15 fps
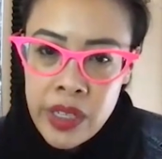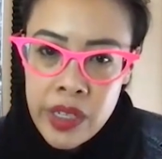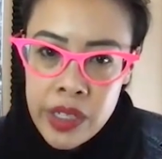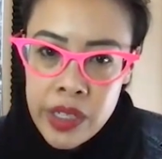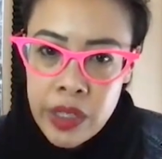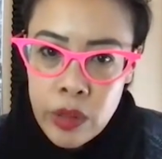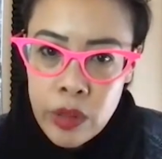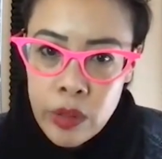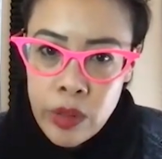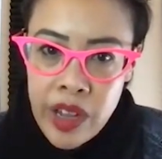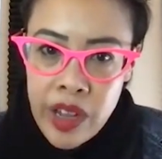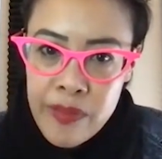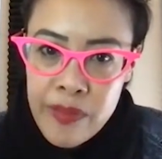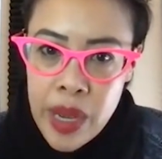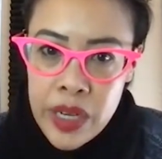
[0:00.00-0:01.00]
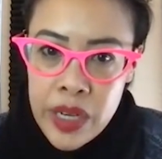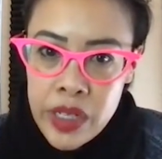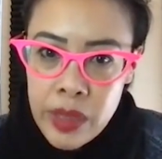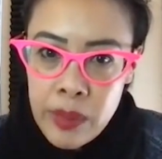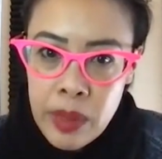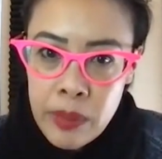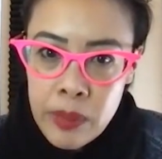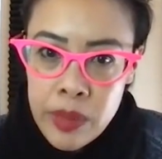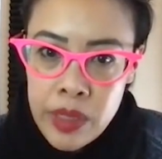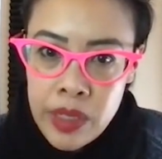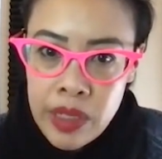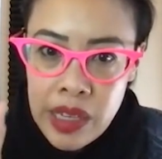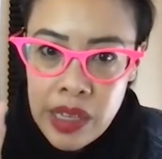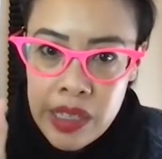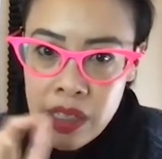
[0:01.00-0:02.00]
So I've matched them up
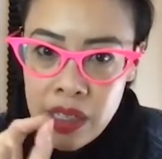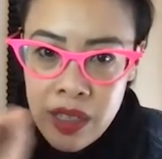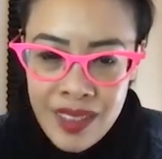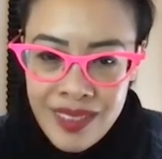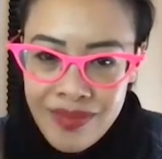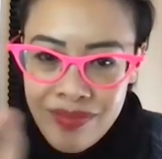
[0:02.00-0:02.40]
to like,